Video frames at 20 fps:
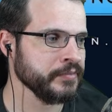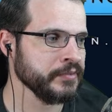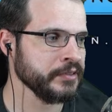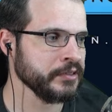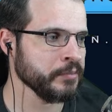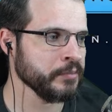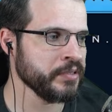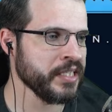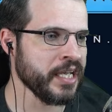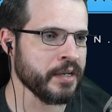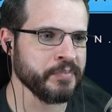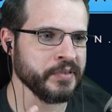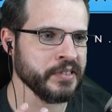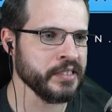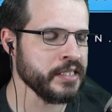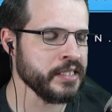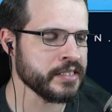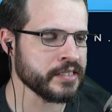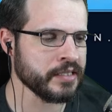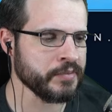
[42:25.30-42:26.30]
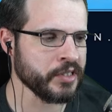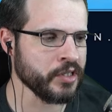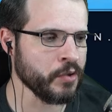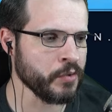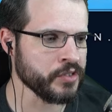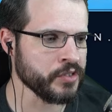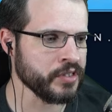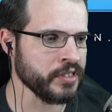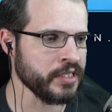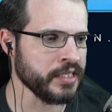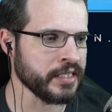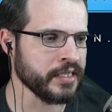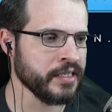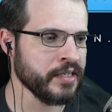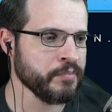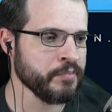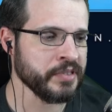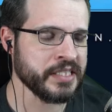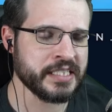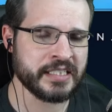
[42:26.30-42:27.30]
Yeah, please let me know what you think.
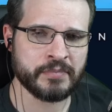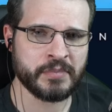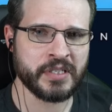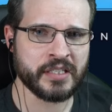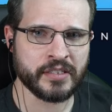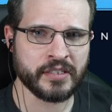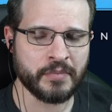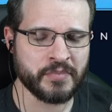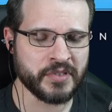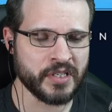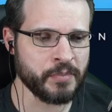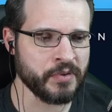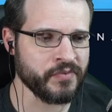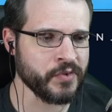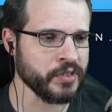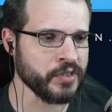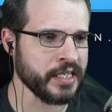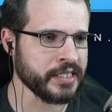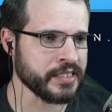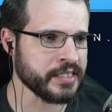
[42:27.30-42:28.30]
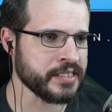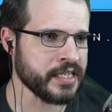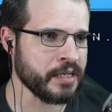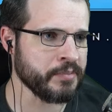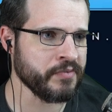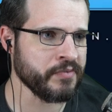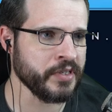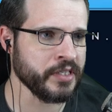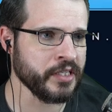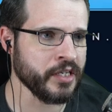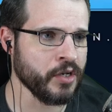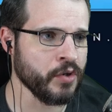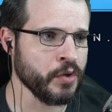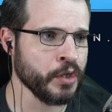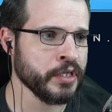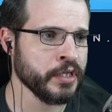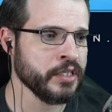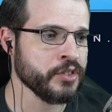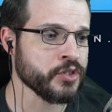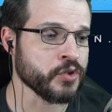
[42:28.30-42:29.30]
Please give me a thumbs up if you like this type of video,
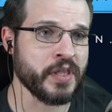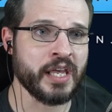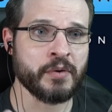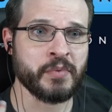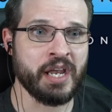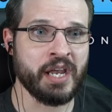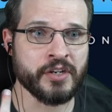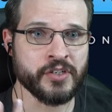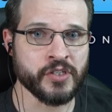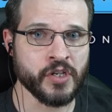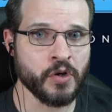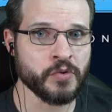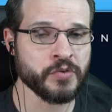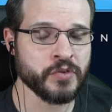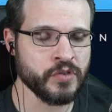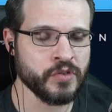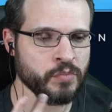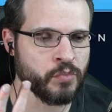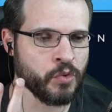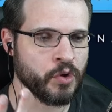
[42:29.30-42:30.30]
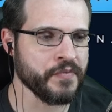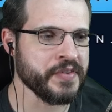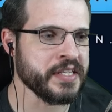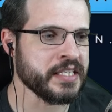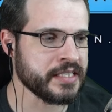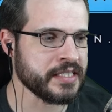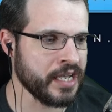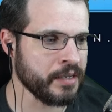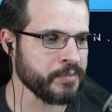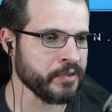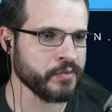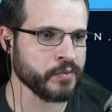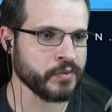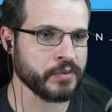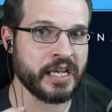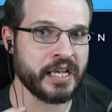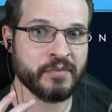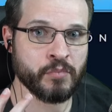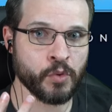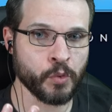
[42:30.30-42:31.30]
so that way I know to do more of these type of kind
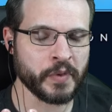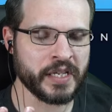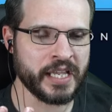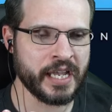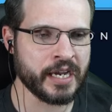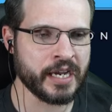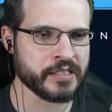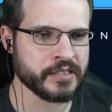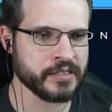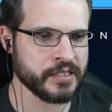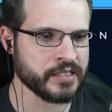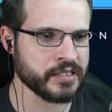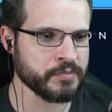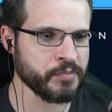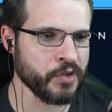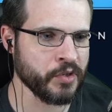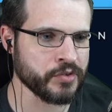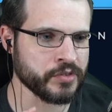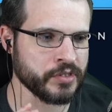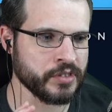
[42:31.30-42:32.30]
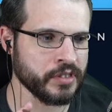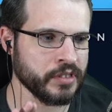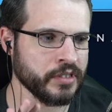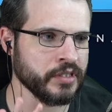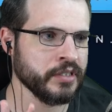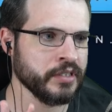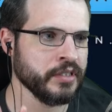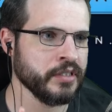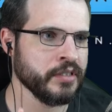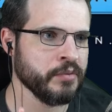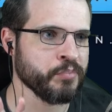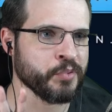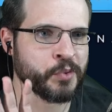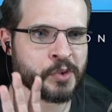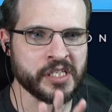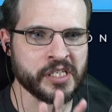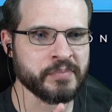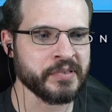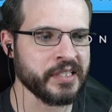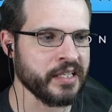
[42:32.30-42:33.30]
of more reaction as opposed to the
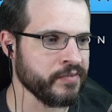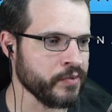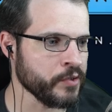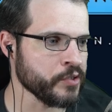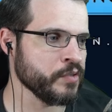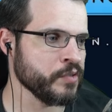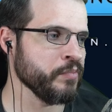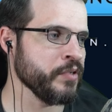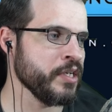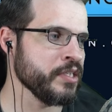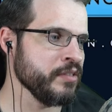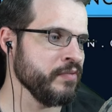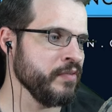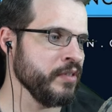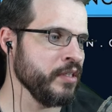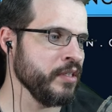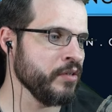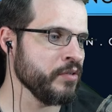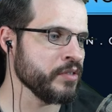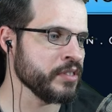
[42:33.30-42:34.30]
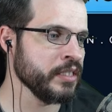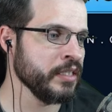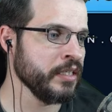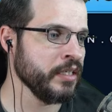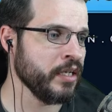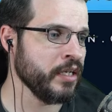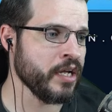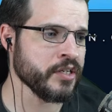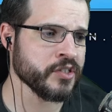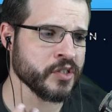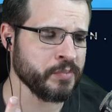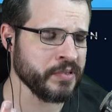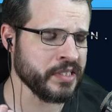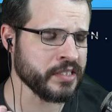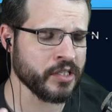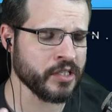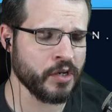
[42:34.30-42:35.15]
pre-planned first impression videos. And also, please